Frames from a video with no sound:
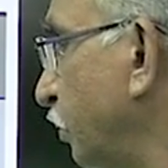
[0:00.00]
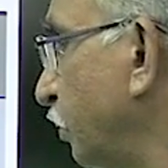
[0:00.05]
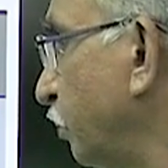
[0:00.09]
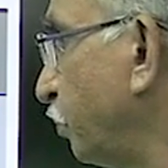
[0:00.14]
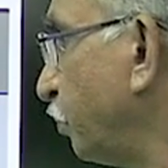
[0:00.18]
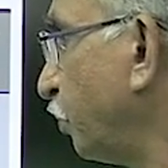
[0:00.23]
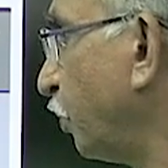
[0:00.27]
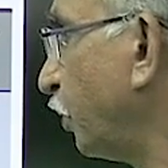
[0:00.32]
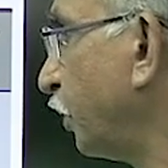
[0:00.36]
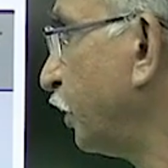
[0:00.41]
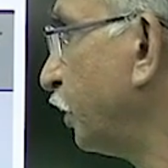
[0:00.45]

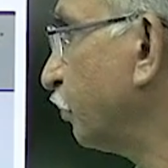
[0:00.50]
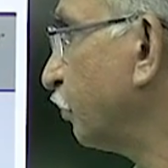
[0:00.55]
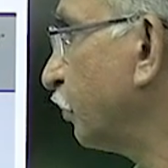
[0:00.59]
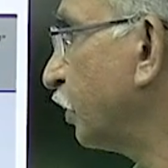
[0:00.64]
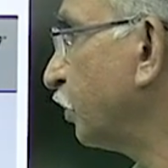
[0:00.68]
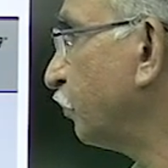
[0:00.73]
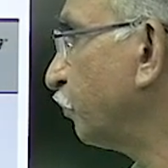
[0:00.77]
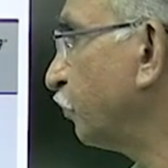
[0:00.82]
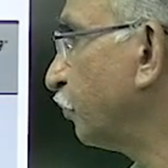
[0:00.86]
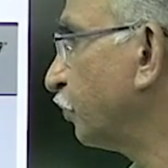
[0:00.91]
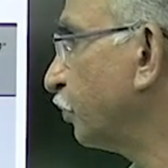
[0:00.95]

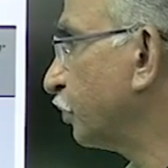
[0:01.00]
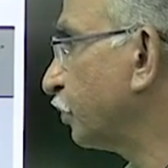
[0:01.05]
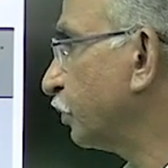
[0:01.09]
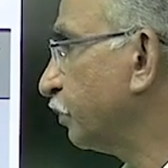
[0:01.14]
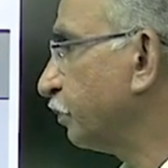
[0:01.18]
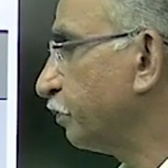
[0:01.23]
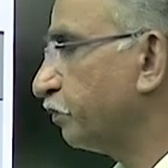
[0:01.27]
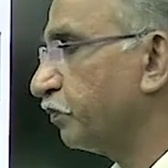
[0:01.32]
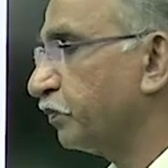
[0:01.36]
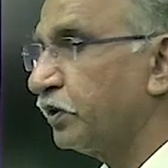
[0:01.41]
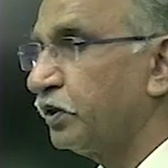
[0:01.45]

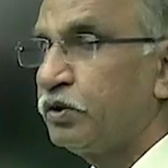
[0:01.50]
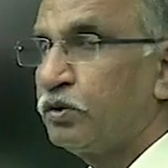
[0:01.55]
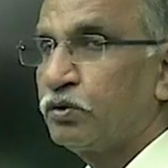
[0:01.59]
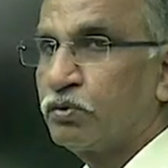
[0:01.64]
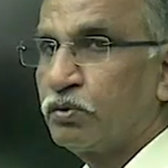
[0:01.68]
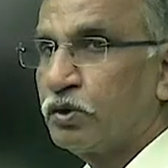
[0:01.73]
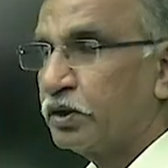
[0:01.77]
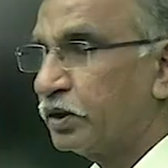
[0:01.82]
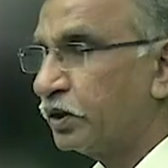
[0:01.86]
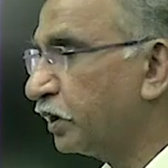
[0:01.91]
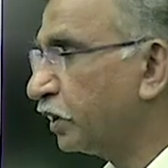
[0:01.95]
0.14 into
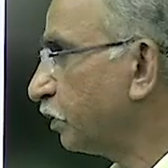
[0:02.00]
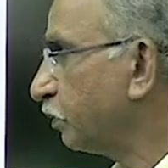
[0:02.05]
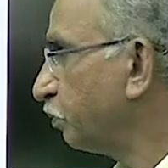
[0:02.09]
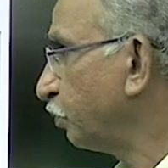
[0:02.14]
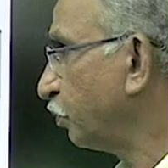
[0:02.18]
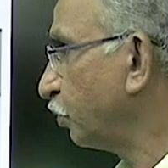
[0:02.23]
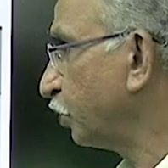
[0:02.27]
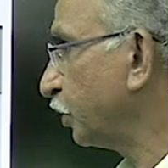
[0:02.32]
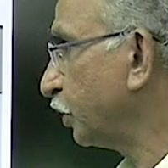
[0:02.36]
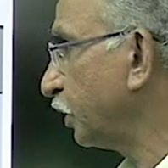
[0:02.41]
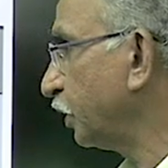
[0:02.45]
100,
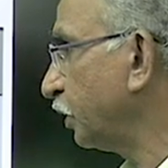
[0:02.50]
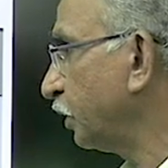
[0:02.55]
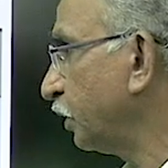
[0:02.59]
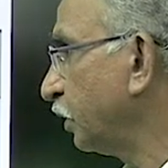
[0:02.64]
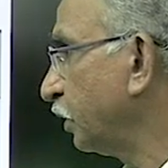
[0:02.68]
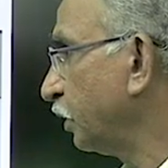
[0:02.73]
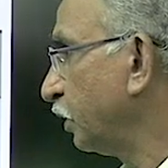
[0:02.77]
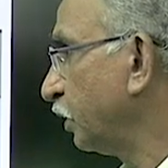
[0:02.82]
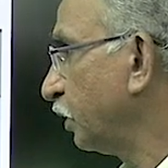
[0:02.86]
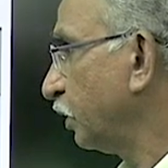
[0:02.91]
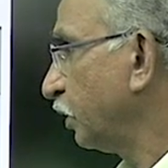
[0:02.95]
14.
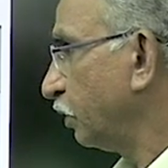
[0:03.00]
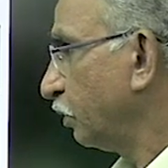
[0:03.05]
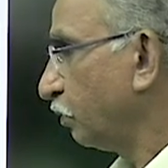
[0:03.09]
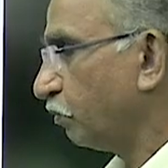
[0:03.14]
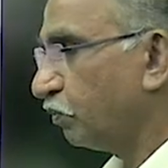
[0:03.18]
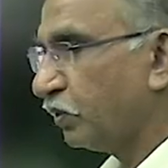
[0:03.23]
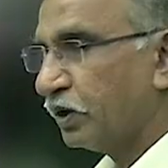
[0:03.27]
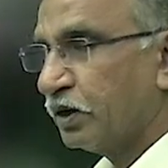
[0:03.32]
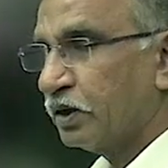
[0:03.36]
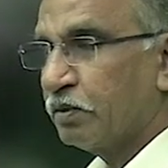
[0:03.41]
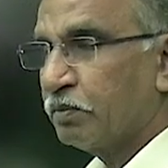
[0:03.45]

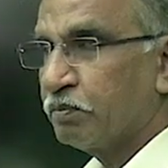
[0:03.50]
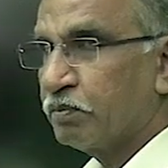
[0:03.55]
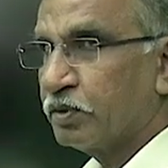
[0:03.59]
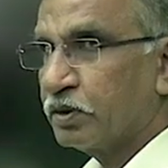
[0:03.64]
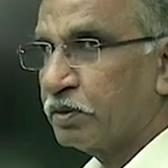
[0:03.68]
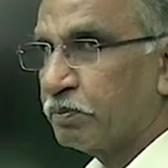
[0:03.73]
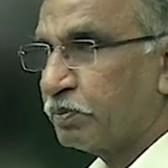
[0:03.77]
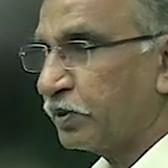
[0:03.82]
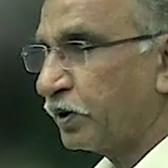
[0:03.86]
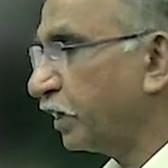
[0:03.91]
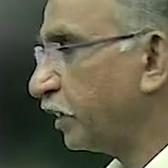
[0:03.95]
One
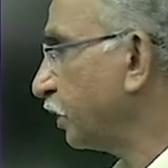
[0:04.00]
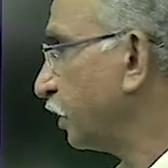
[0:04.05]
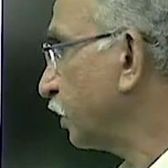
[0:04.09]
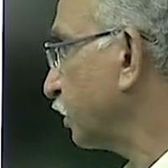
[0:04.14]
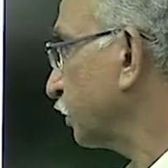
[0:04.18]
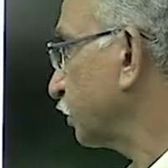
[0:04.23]
number prior,